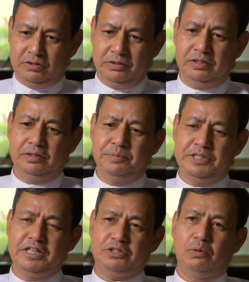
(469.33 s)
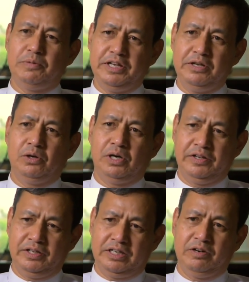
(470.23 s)
uh, business company or
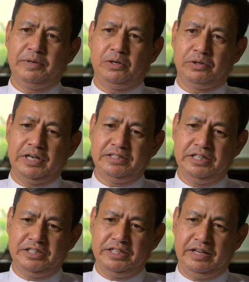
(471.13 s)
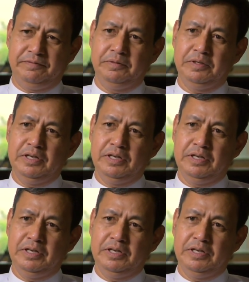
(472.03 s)
other government organization have